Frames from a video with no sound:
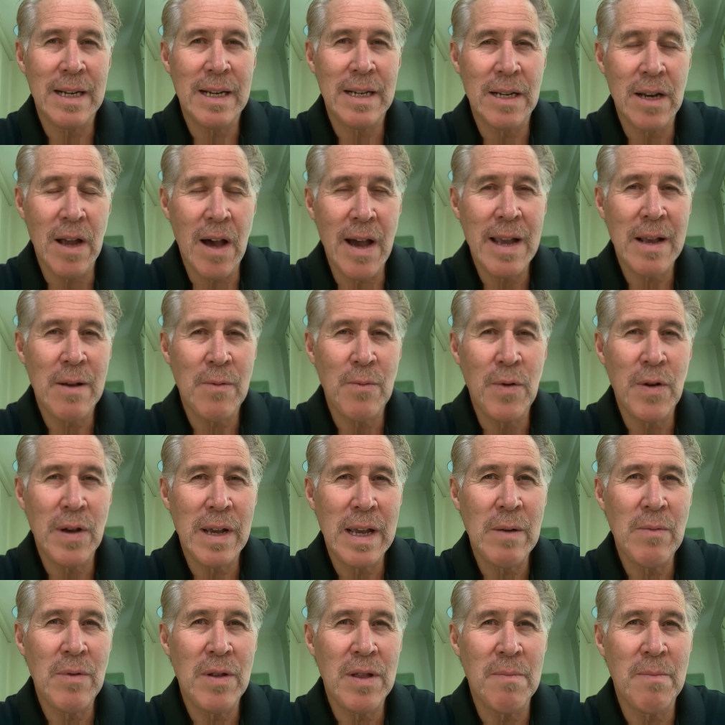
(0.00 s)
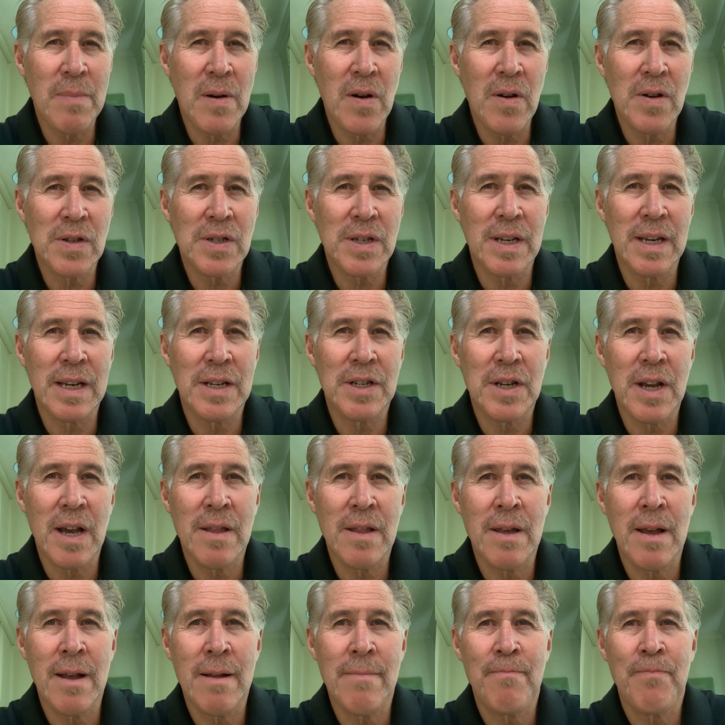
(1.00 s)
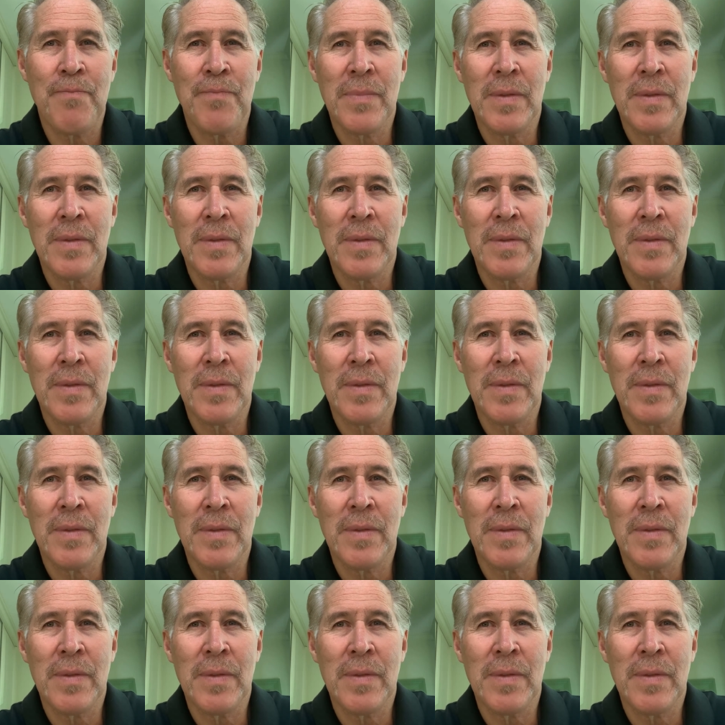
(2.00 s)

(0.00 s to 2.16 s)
like working with the boss and each other,